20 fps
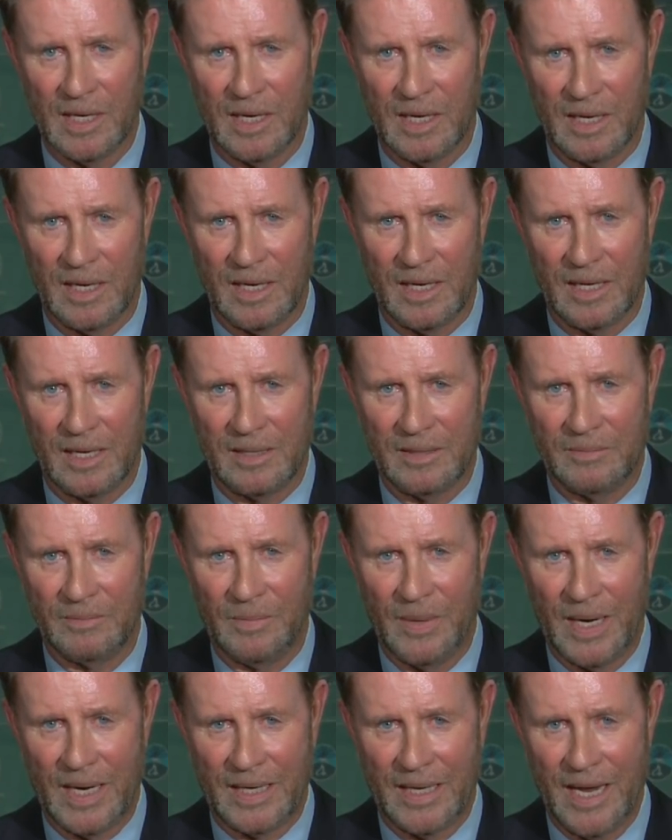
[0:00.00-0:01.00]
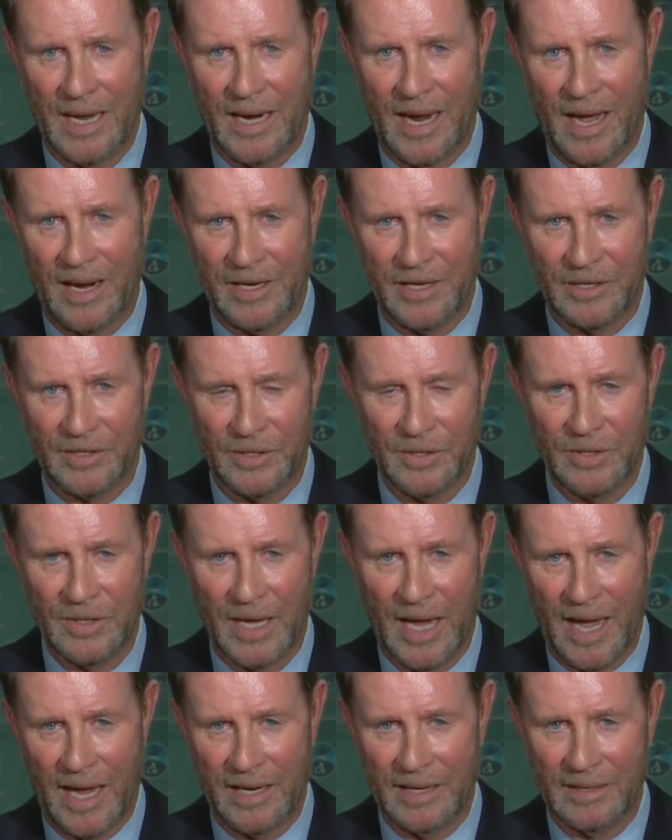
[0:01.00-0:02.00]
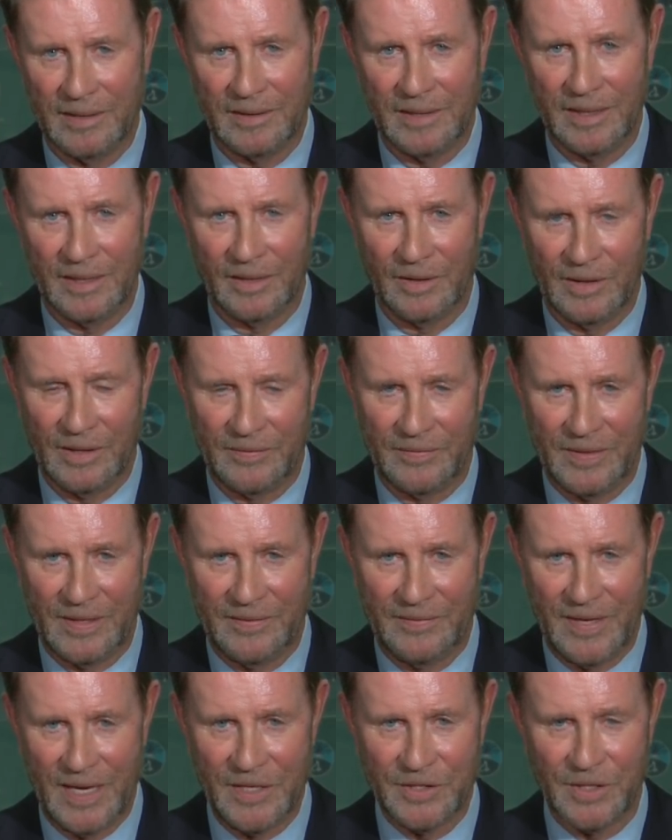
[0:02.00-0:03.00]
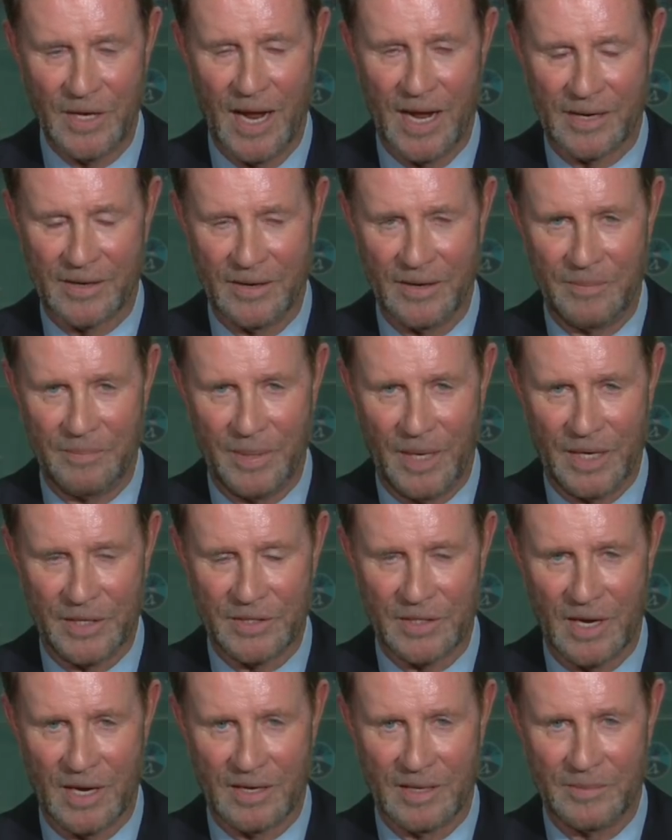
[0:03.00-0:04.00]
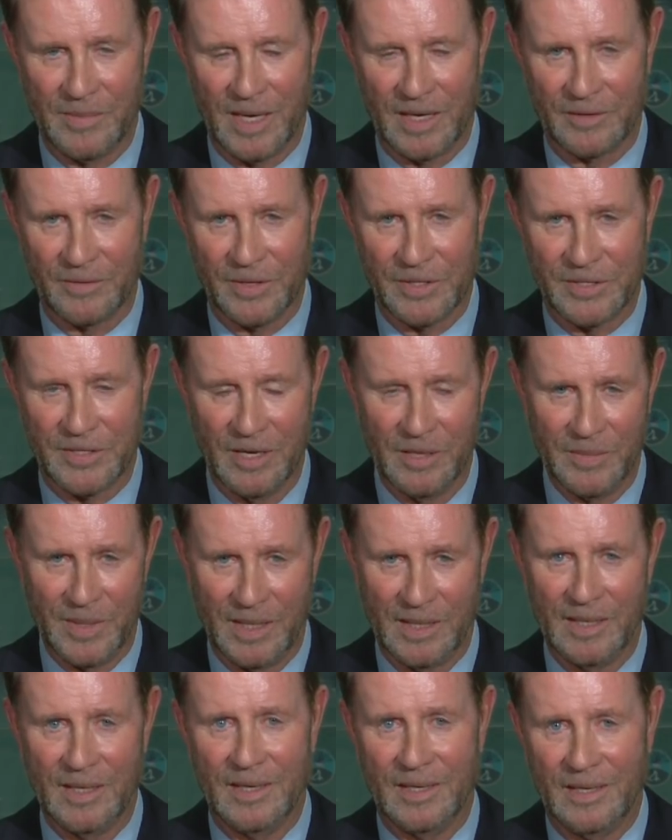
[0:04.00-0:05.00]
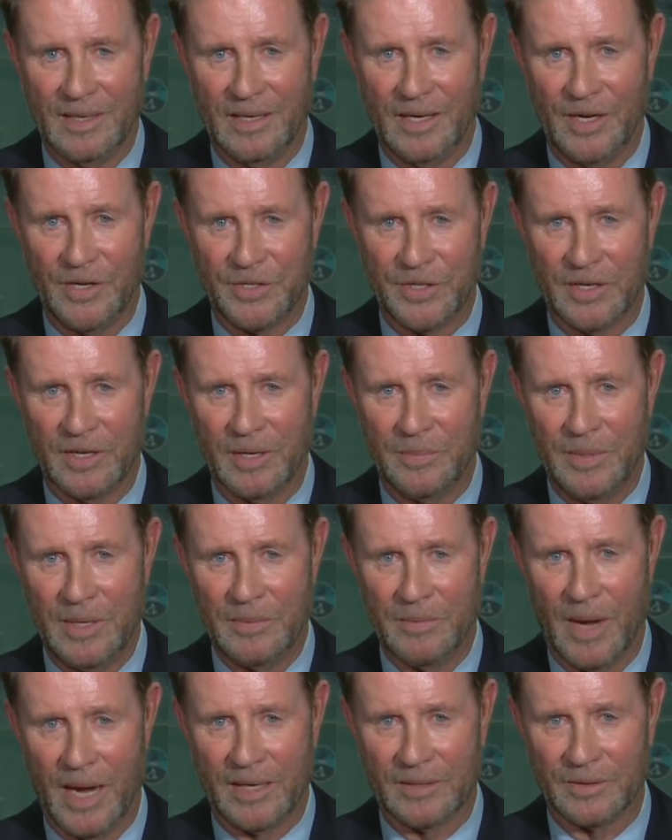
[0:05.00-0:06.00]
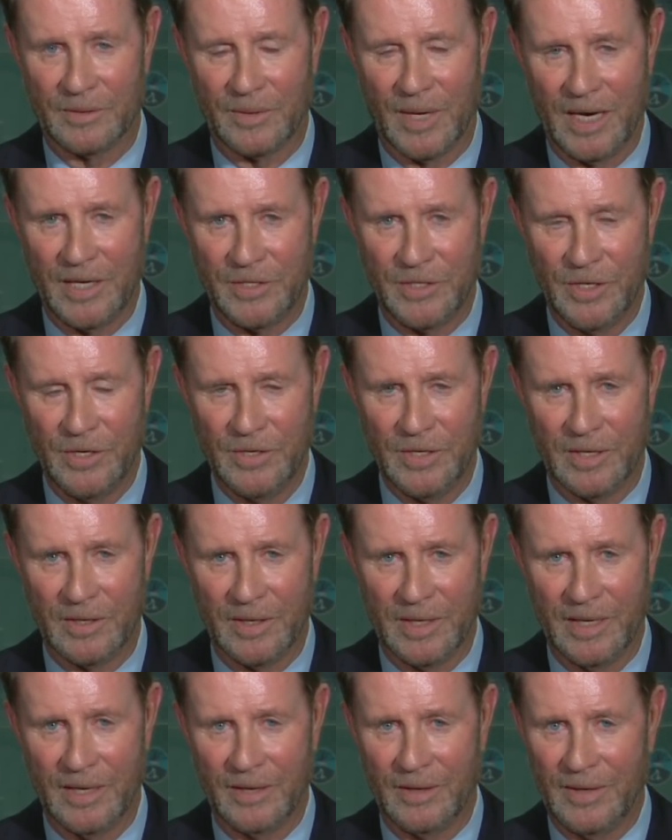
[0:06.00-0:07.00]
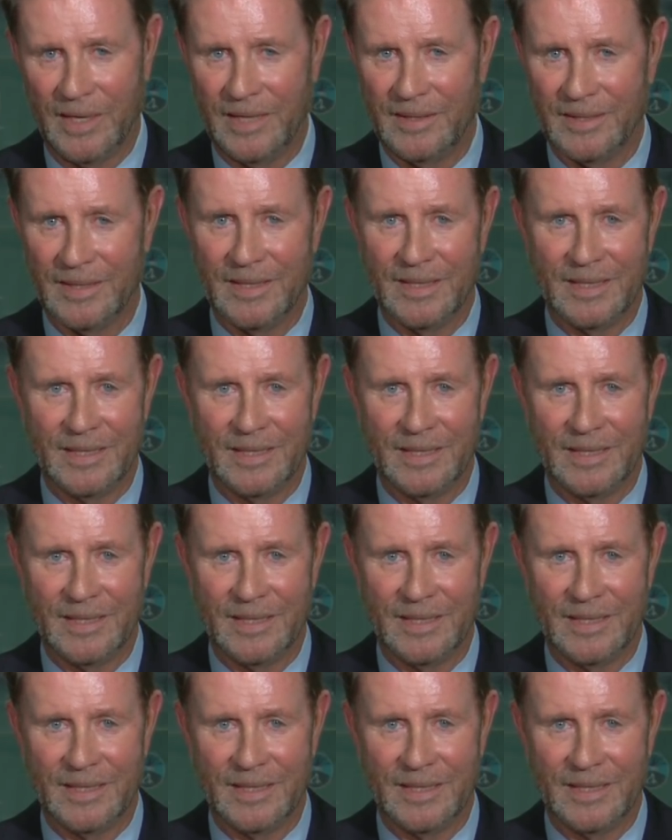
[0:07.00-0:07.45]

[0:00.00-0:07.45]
But again, how do you do that? And, if he's not going to pitch, talking about Chris Tillman, is it going to be Michael Wright Jr.? He